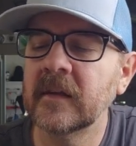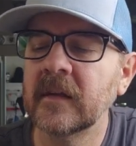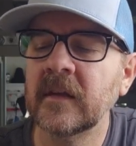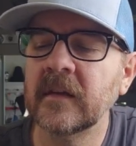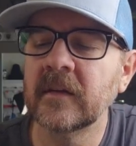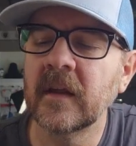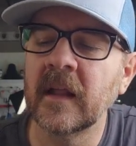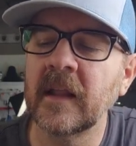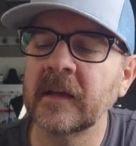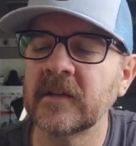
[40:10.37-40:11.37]
And I
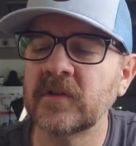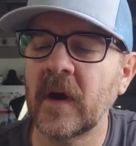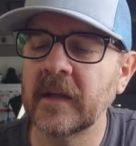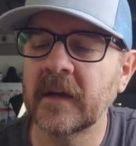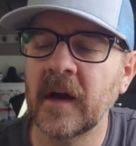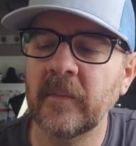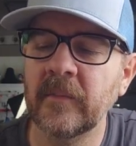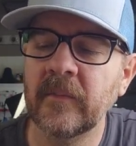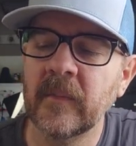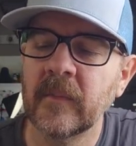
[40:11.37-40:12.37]
like to try to
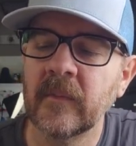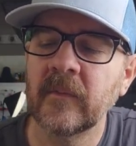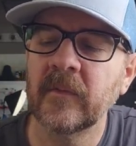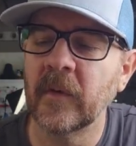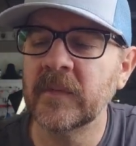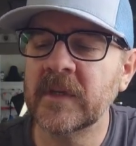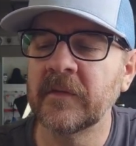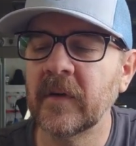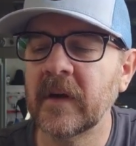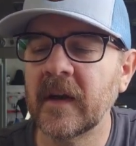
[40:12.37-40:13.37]
come from
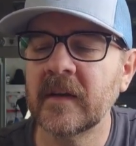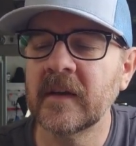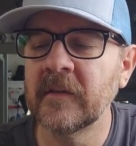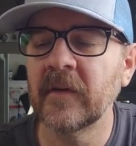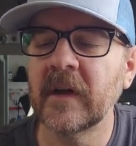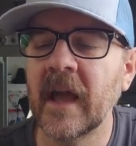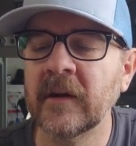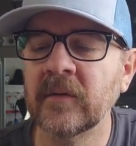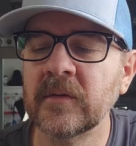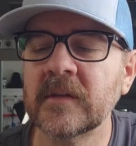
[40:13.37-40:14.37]
different
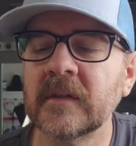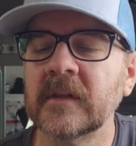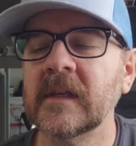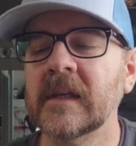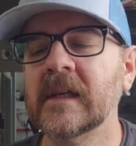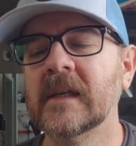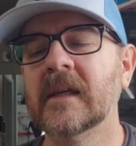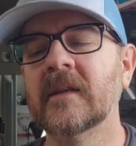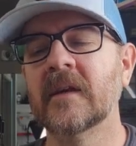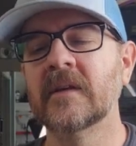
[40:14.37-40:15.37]
angles,
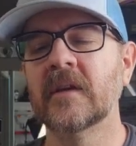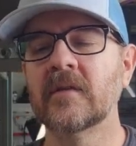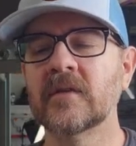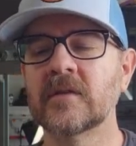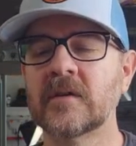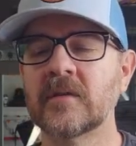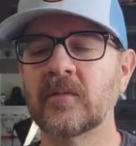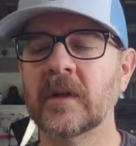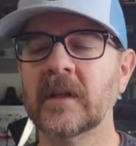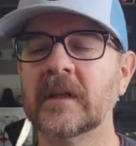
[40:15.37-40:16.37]
and there you go. You start to
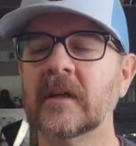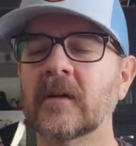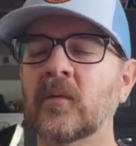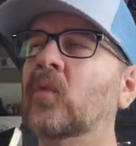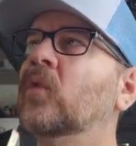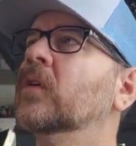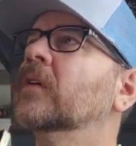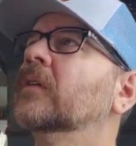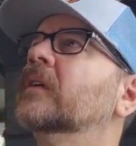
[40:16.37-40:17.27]
really get a worn.